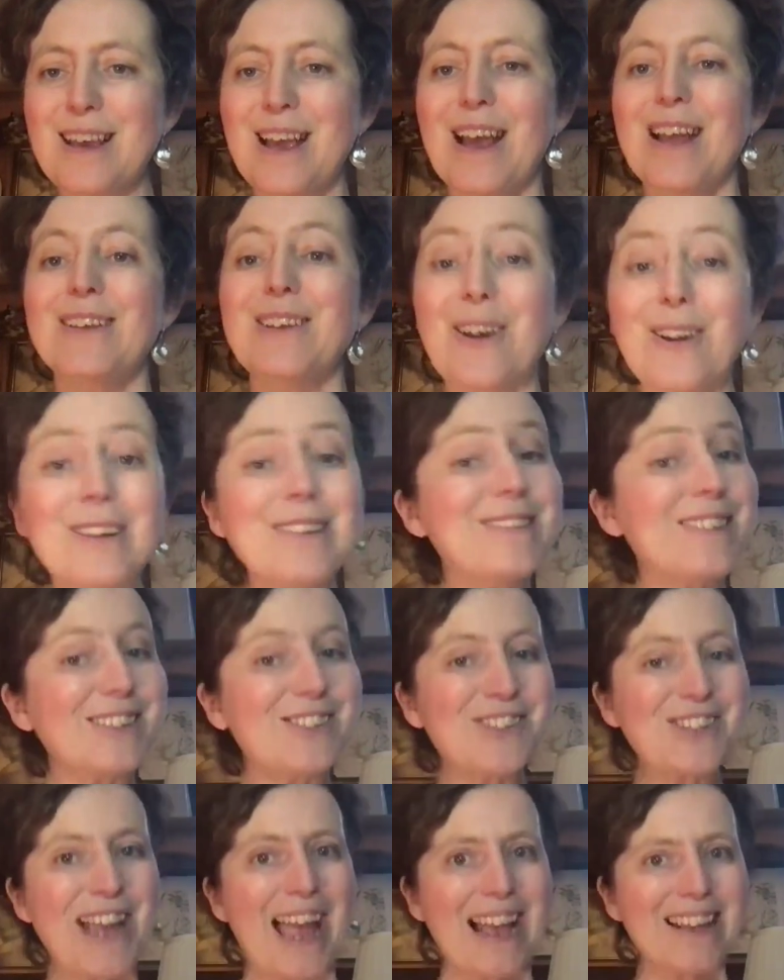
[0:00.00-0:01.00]
Nolan says,
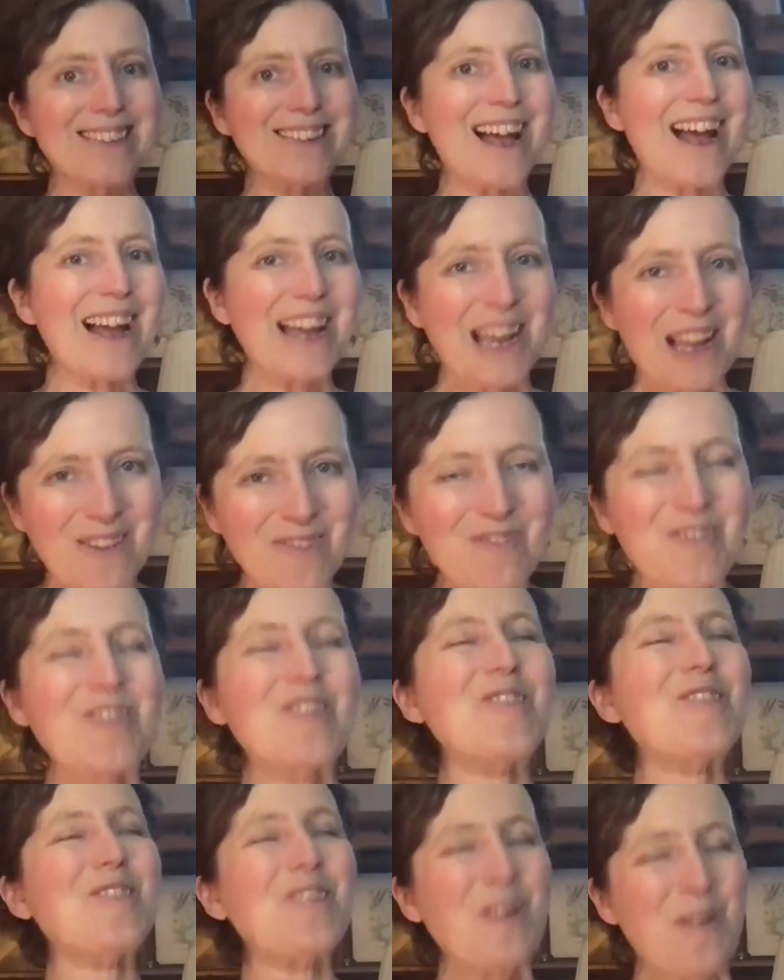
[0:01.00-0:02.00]
yes, I am
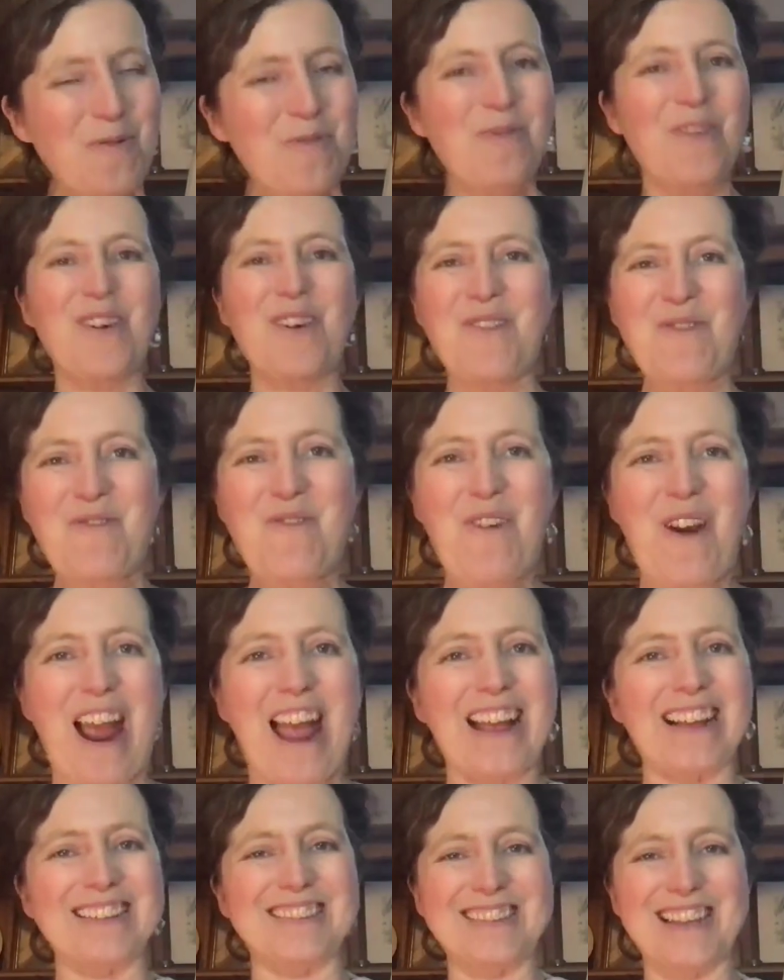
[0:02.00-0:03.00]
super
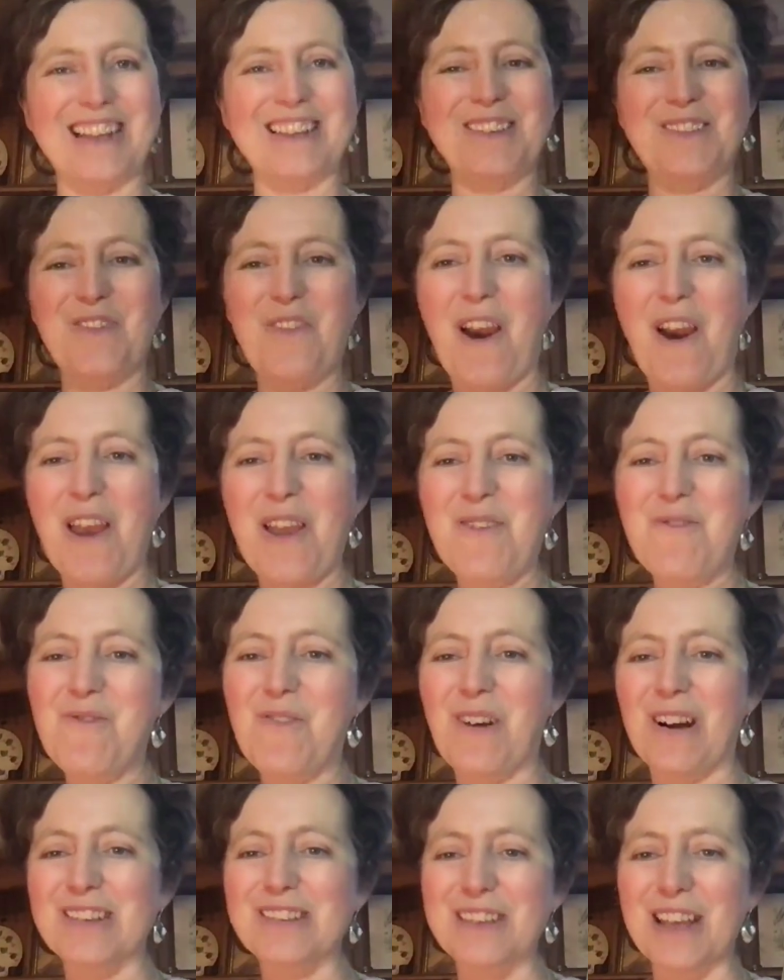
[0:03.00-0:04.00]
impressed. That's very
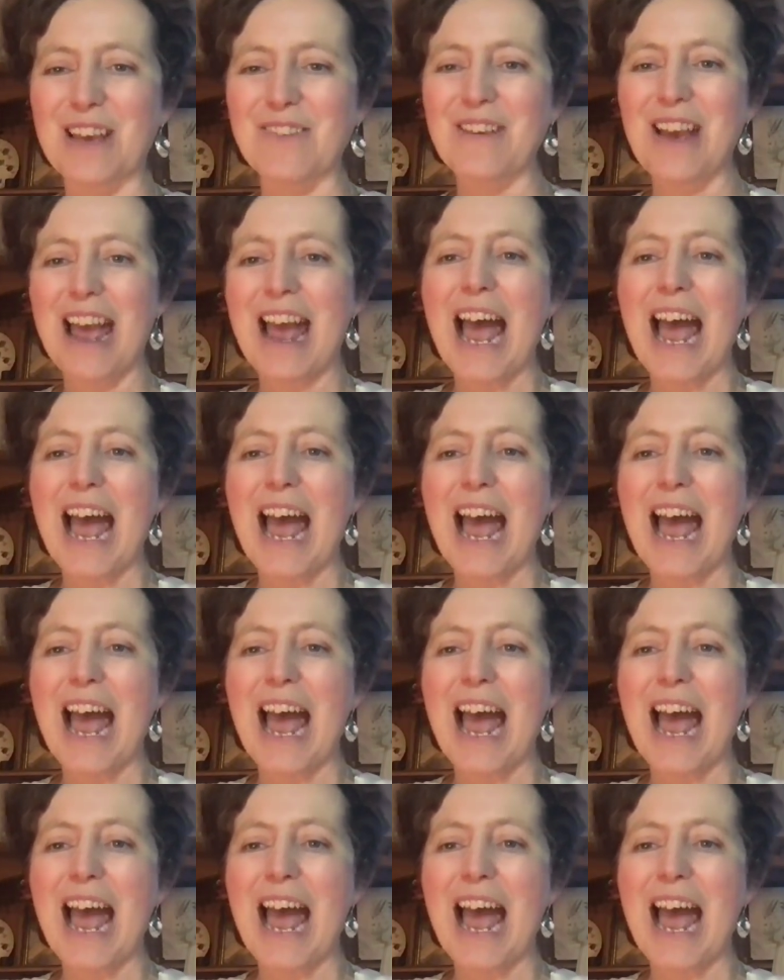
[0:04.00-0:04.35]
impressive.